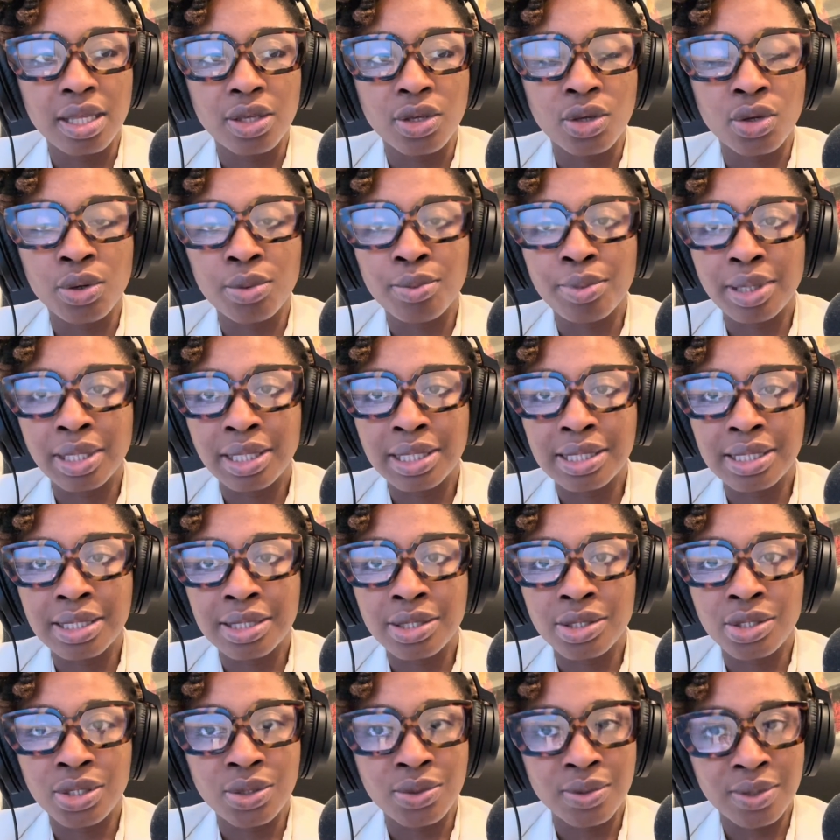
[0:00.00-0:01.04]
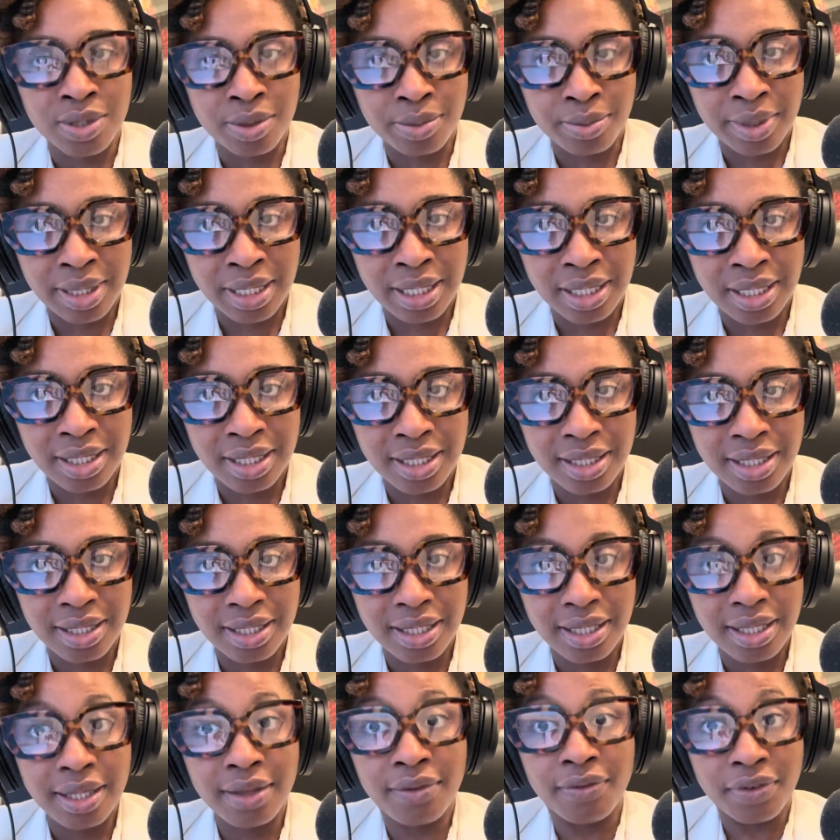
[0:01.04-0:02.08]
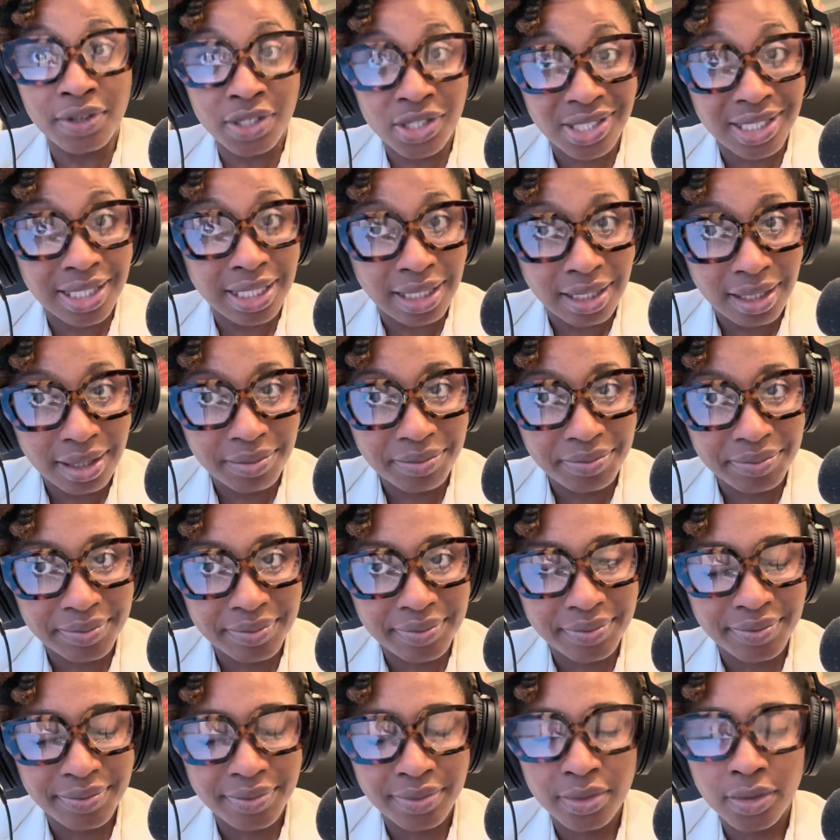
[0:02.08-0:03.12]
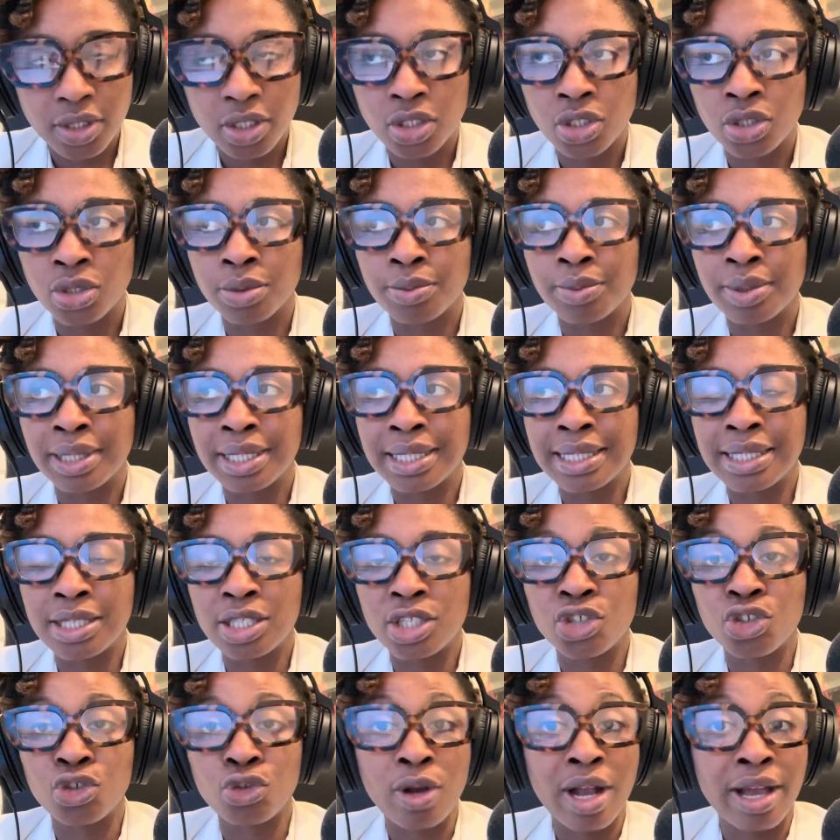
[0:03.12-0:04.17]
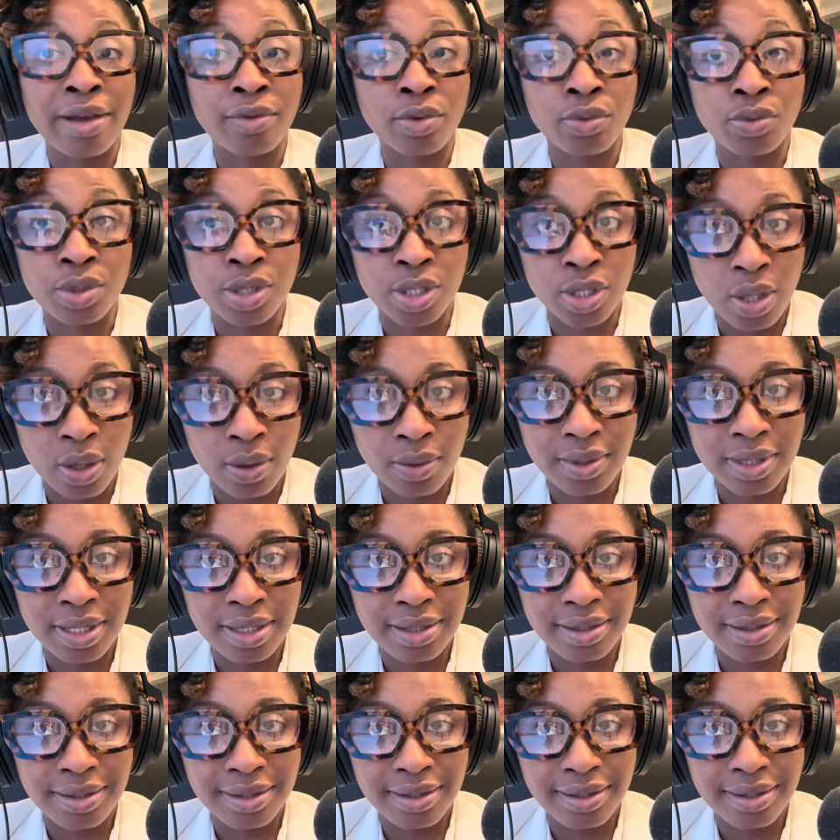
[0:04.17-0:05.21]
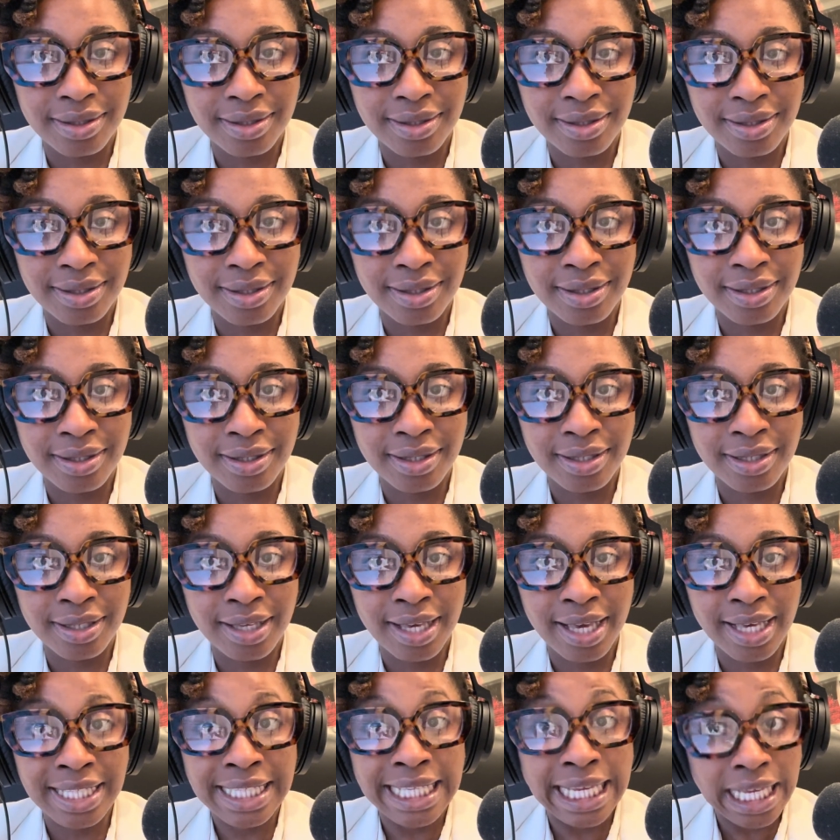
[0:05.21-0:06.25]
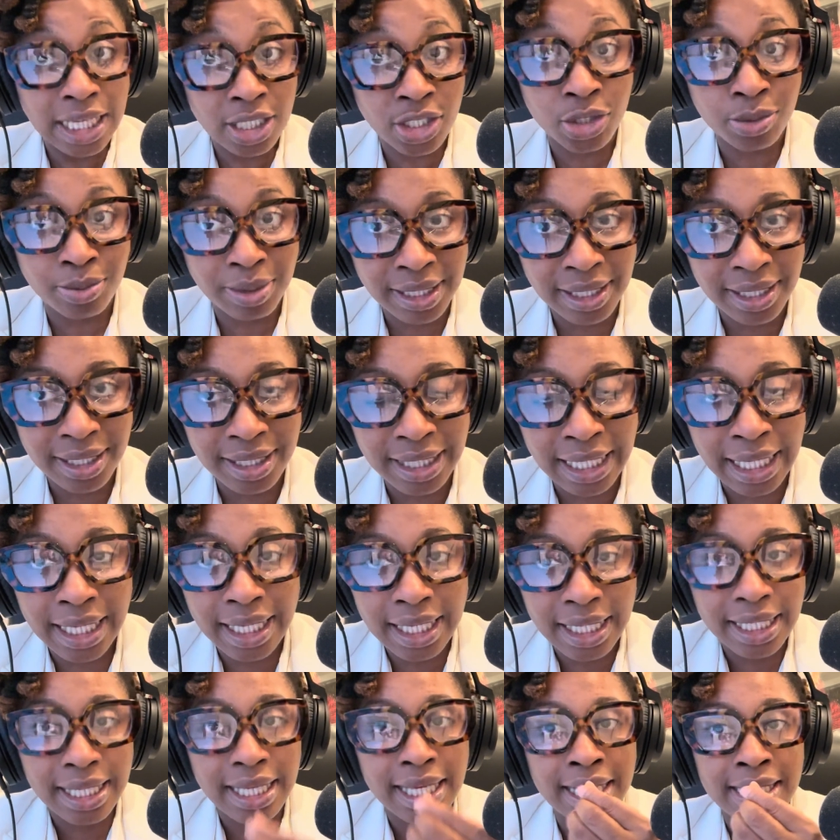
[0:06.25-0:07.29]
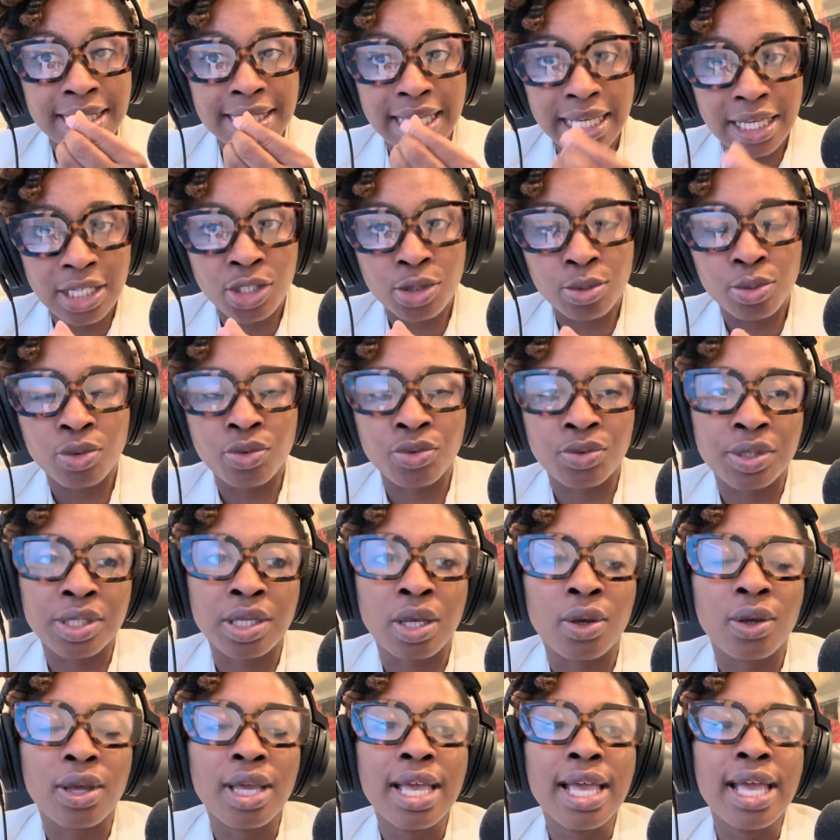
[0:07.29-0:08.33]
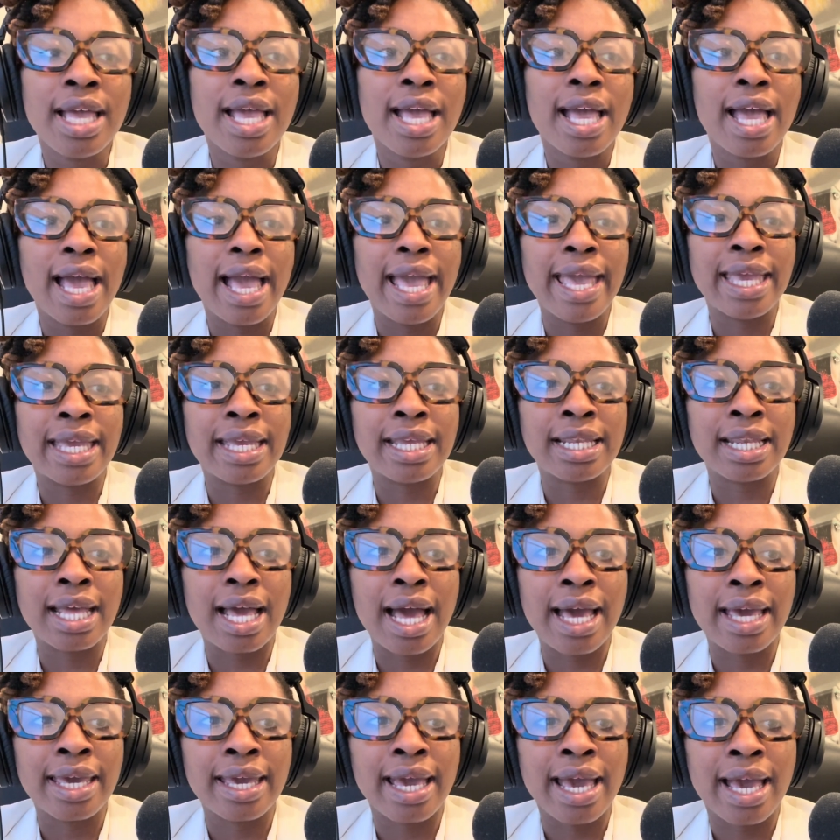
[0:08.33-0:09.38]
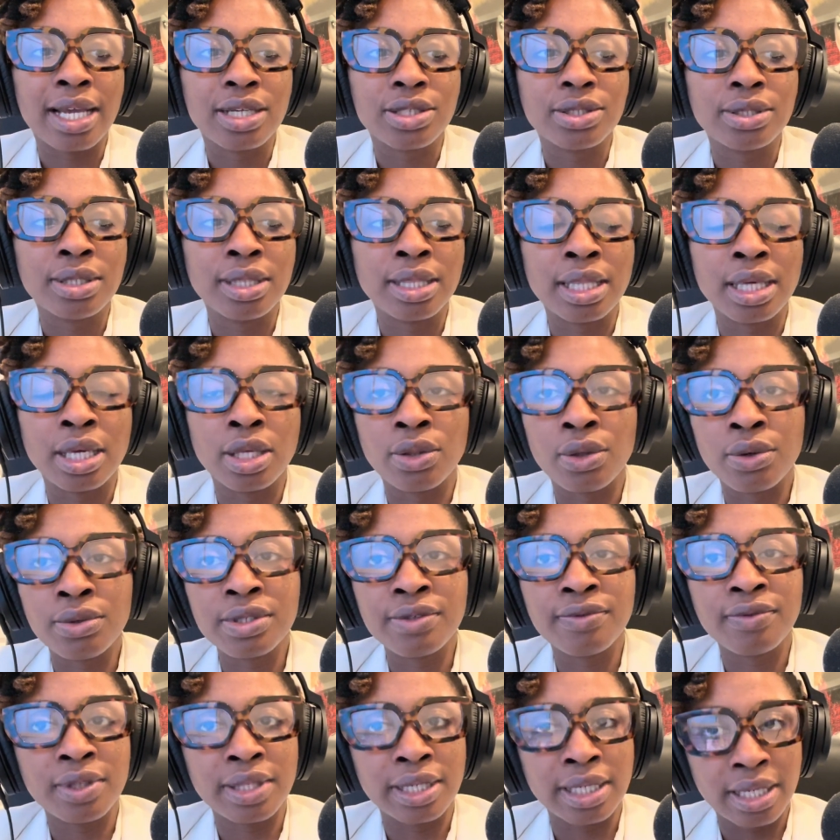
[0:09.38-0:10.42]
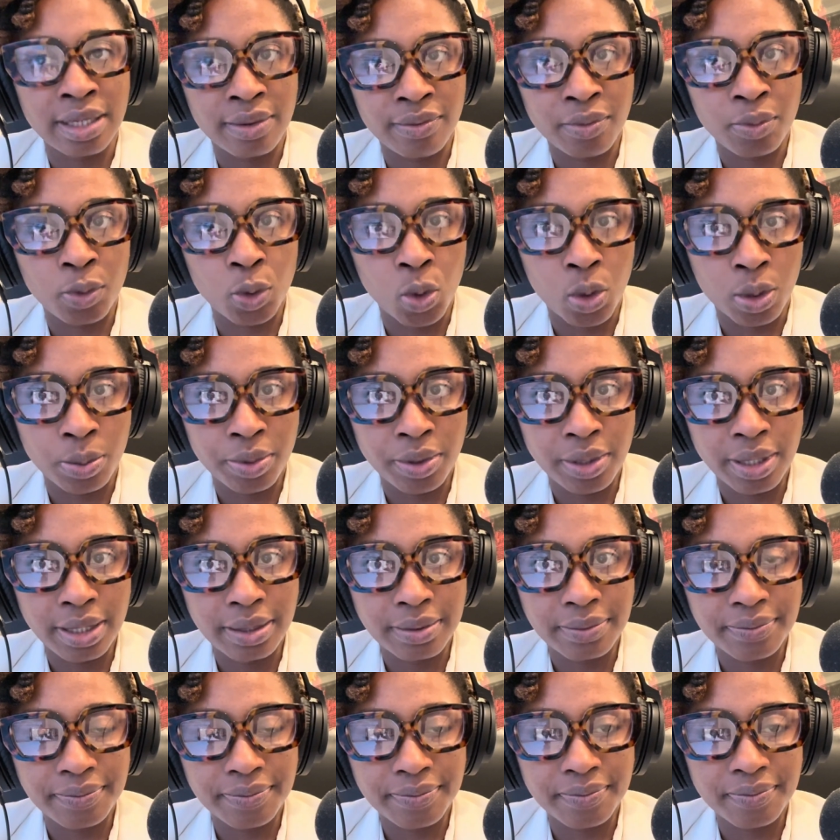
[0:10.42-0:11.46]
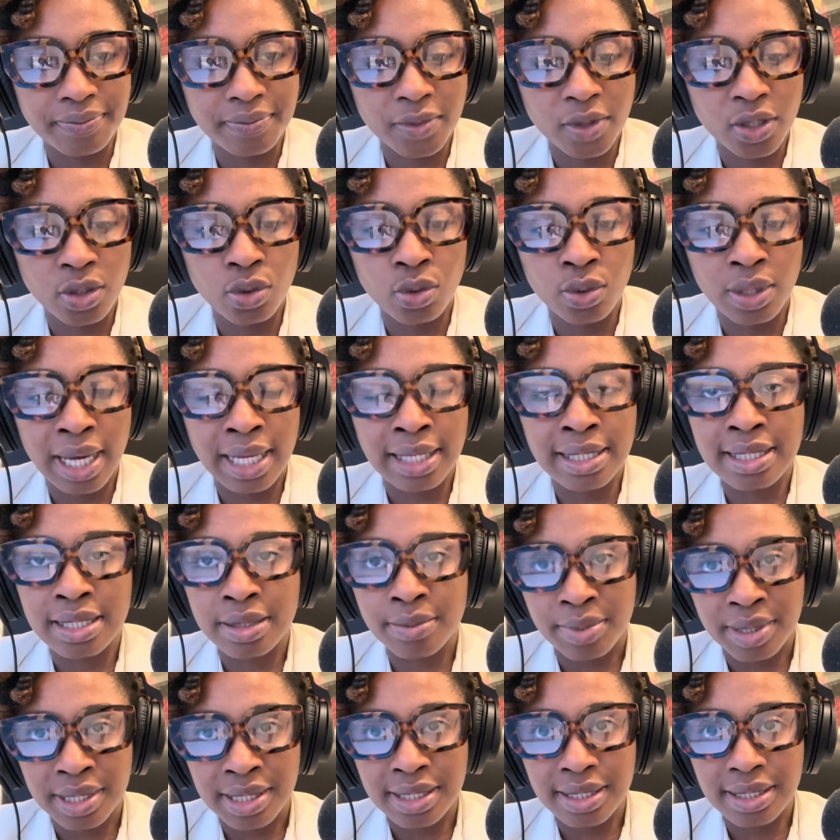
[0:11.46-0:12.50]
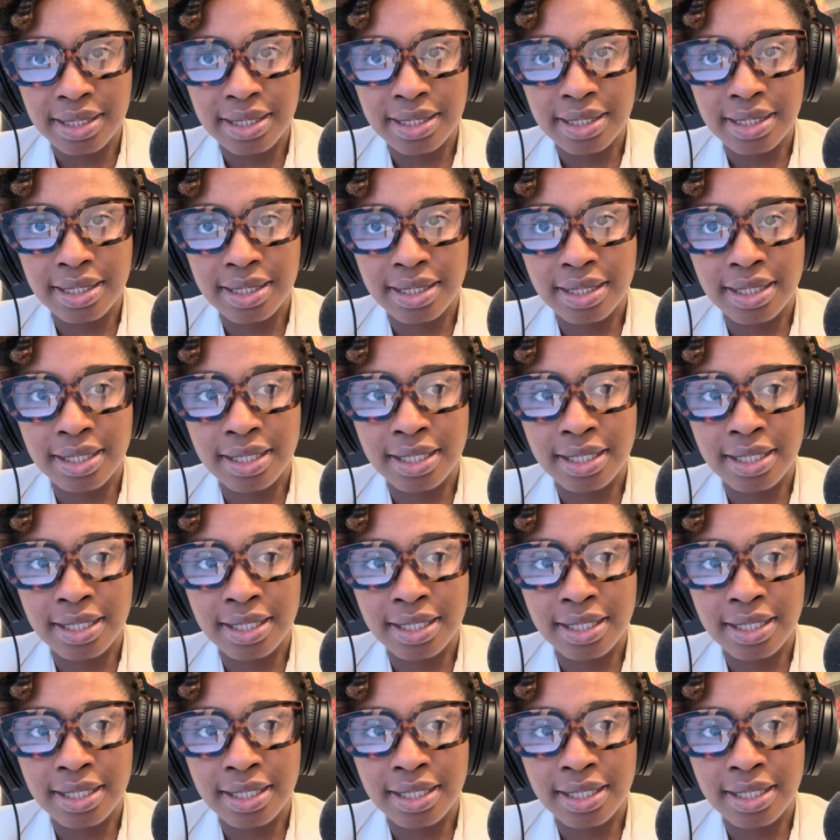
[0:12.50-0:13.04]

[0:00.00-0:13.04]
Your ability to use your money efficiently. Your ability to drive a result tangibly, like a tangible result. And I actually think those of you that come from corporate who got into business,